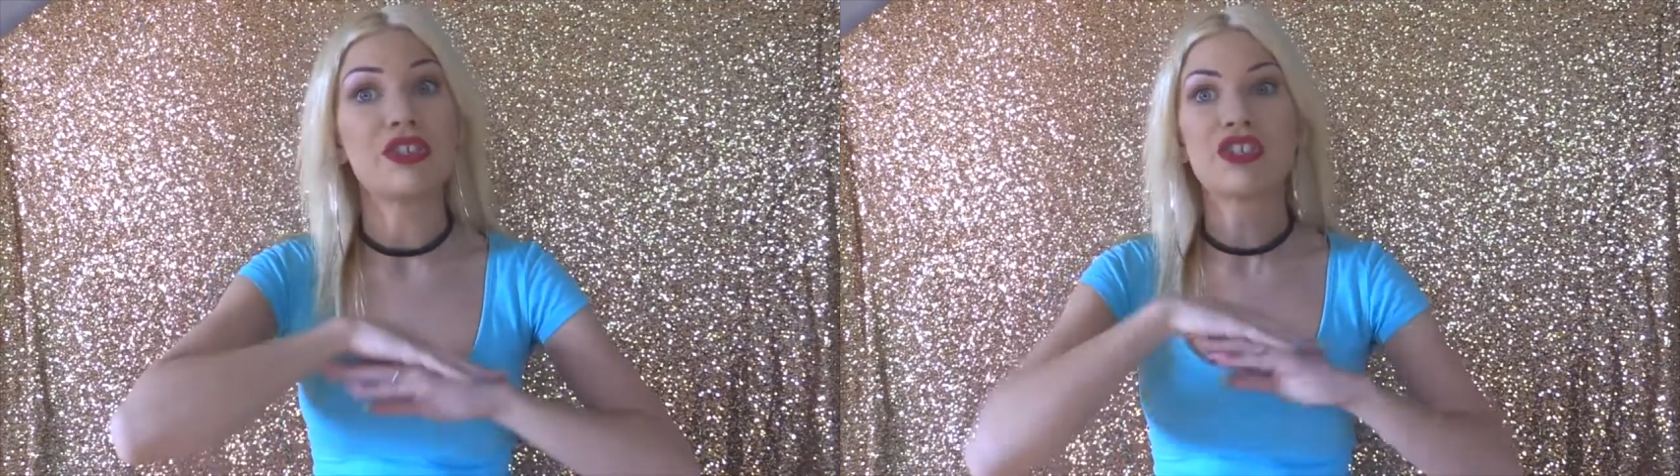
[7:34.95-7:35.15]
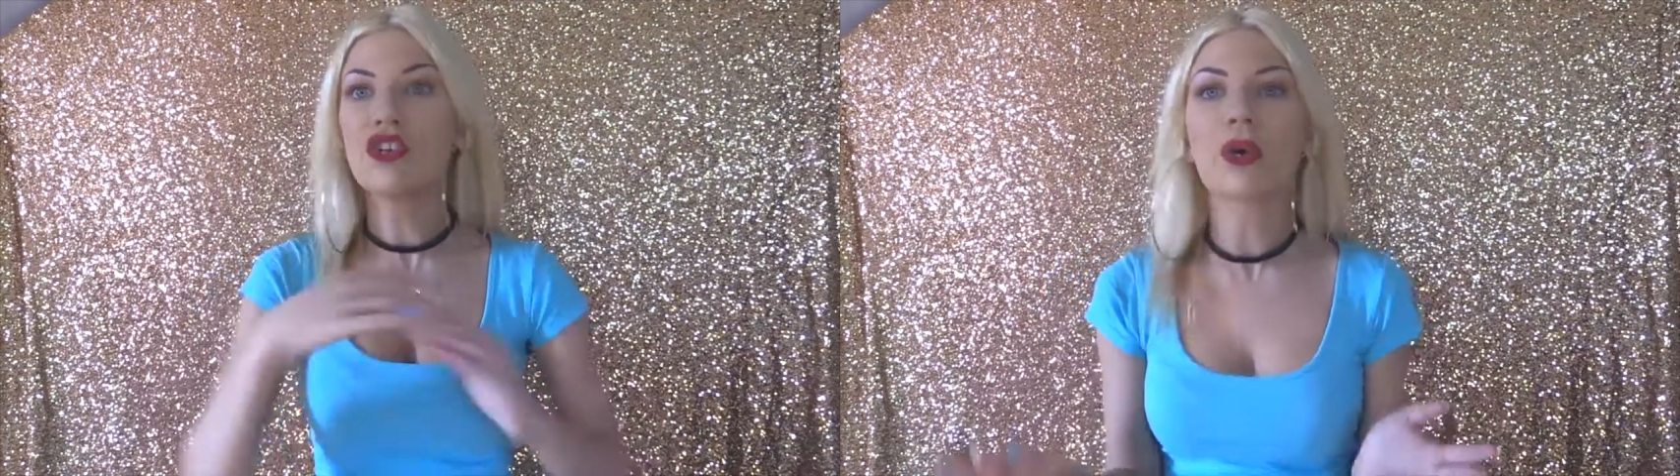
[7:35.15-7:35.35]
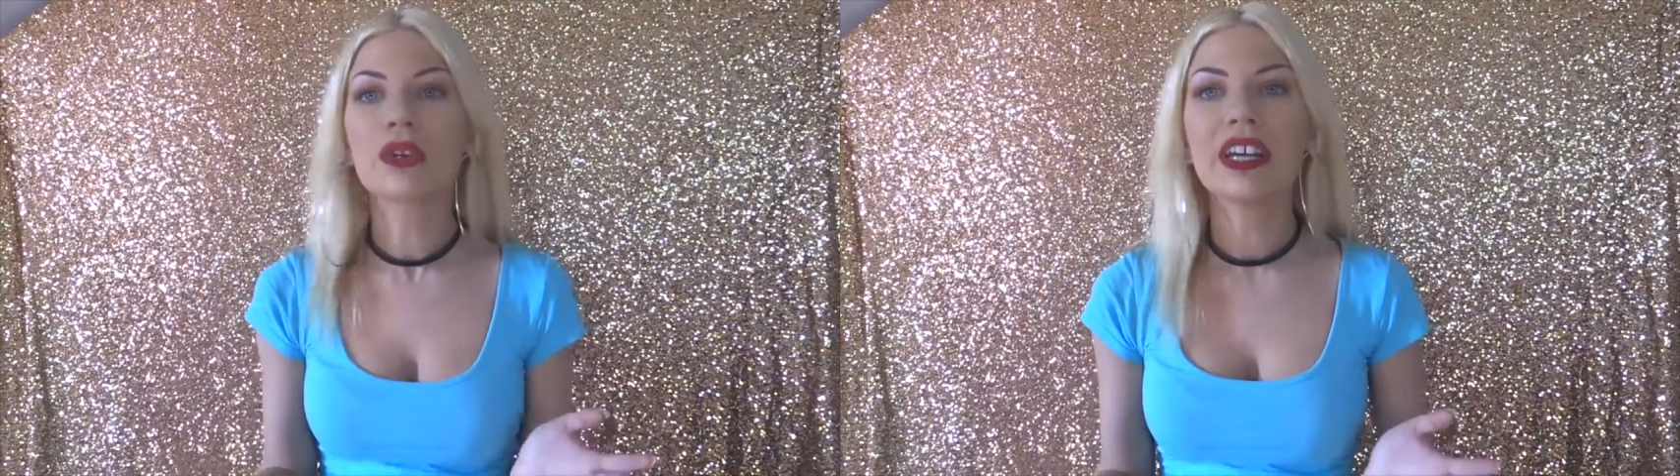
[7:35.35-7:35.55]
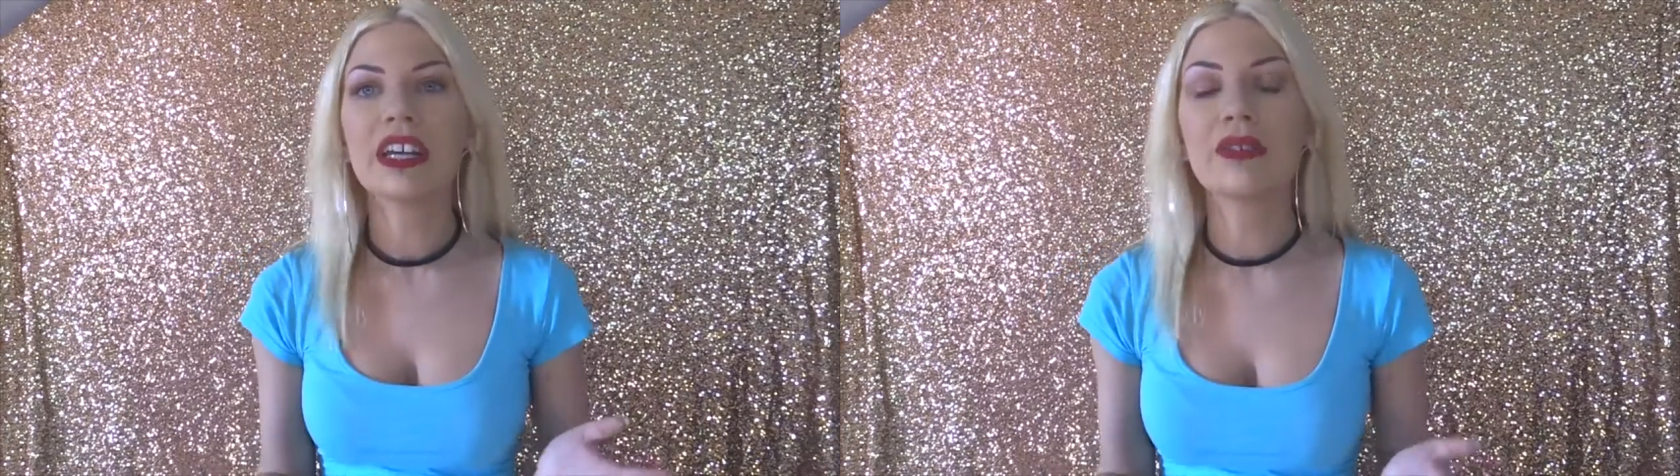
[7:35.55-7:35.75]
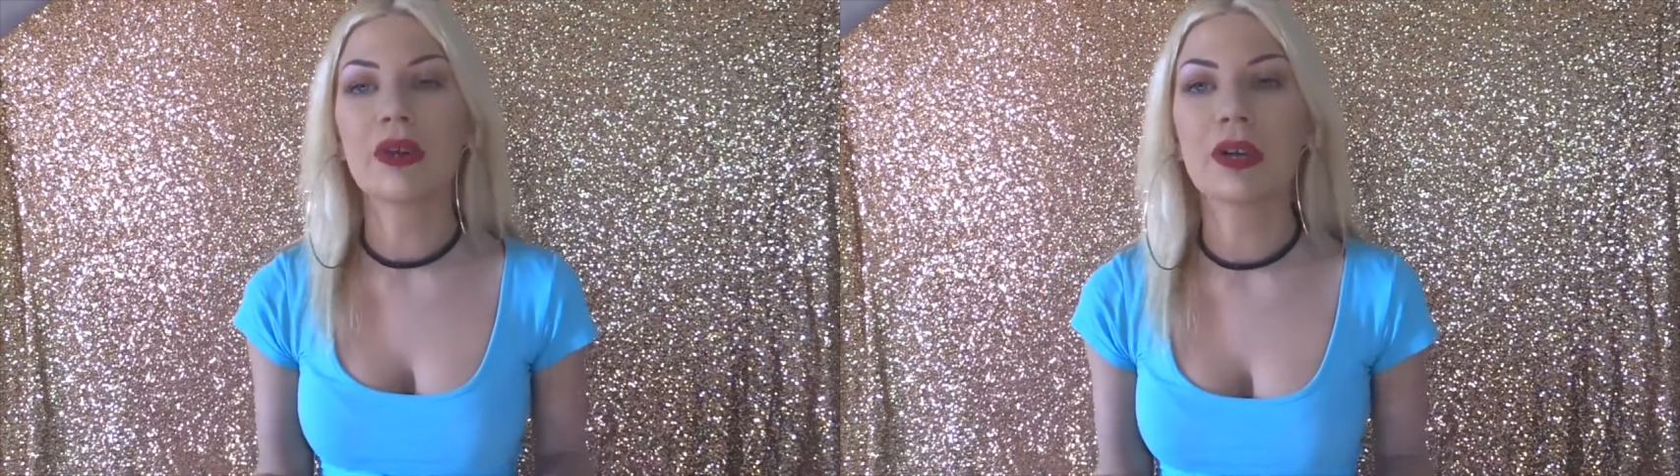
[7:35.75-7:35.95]
was totally
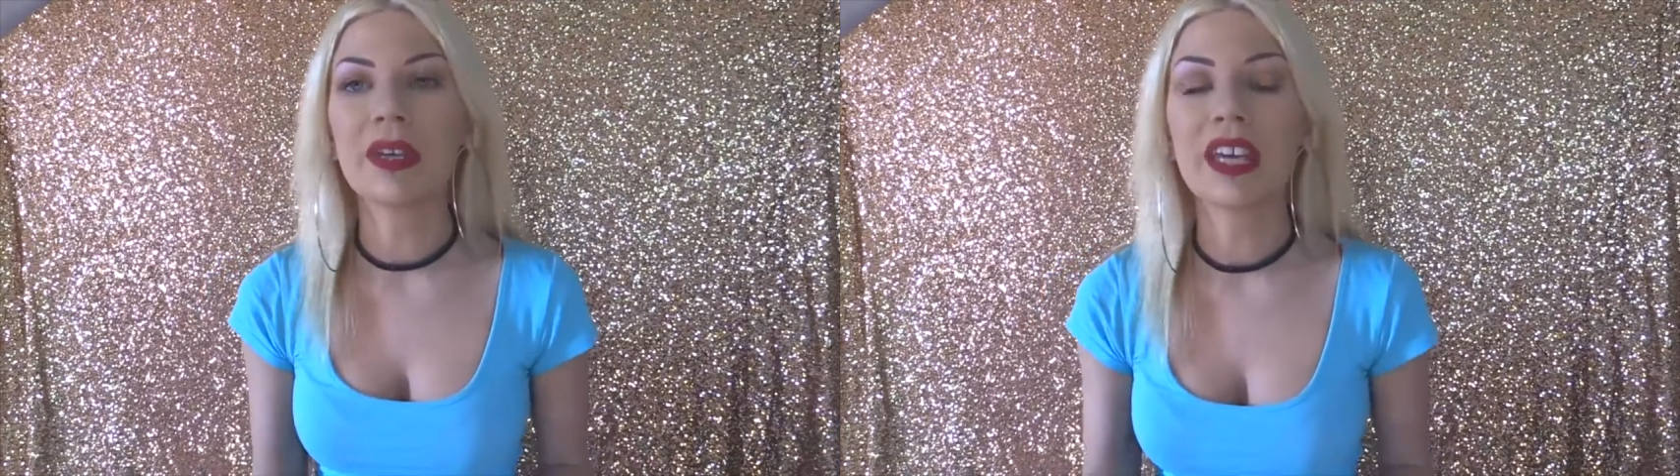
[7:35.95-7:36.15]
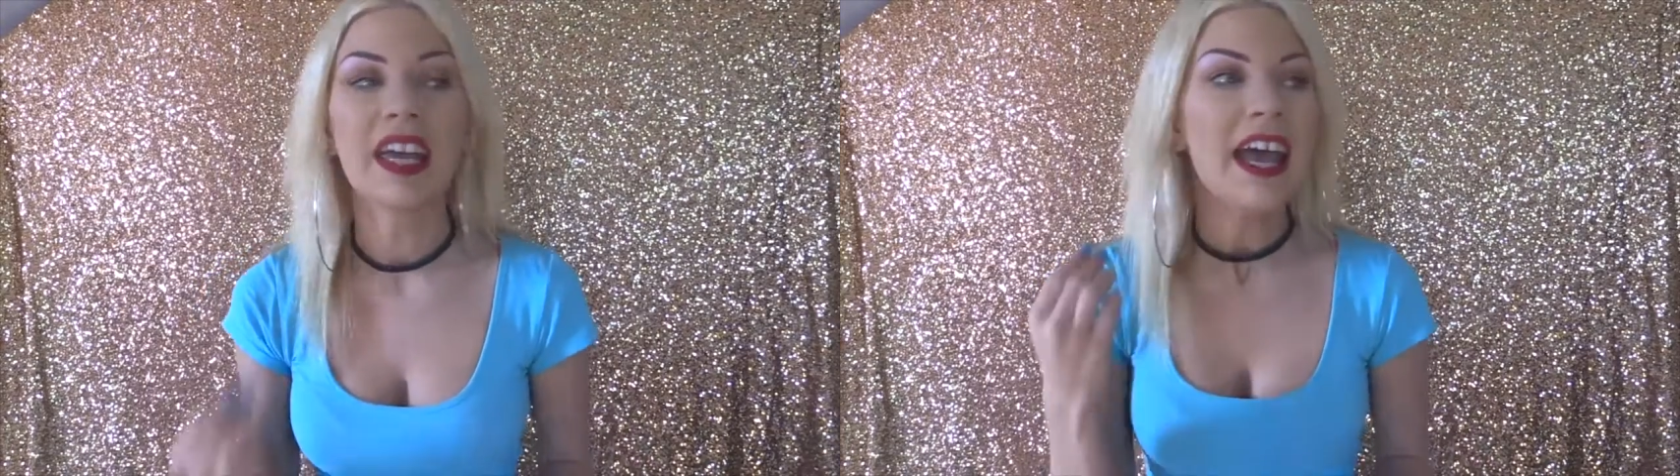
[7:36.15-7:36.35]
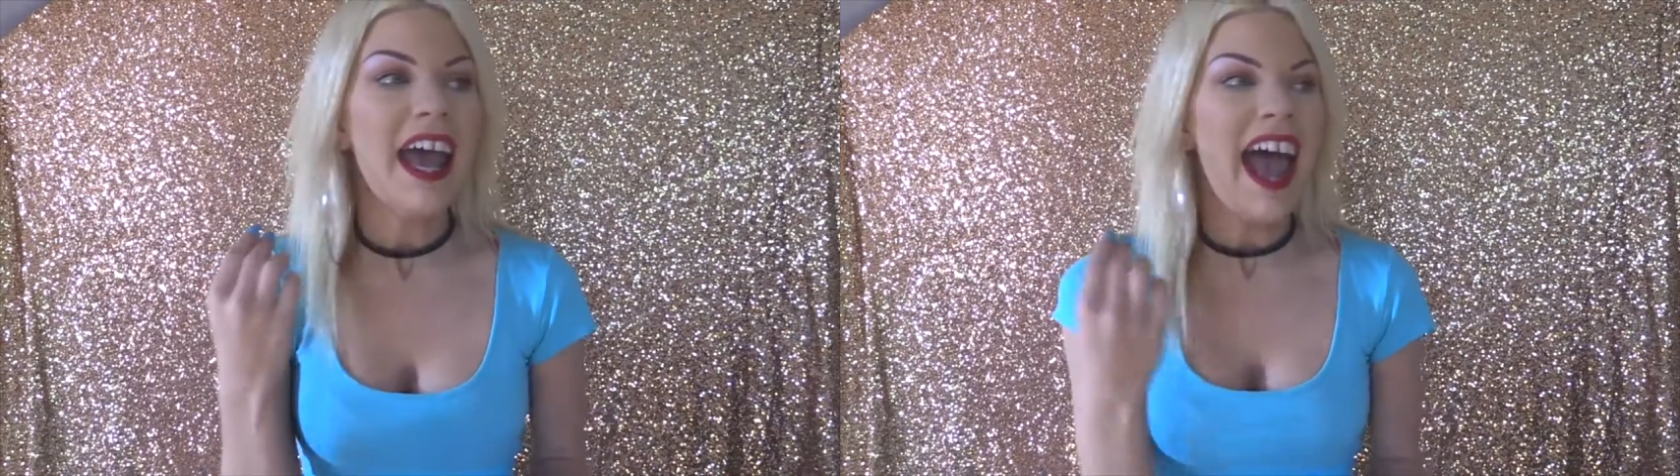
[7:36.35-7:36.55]
ignoring me,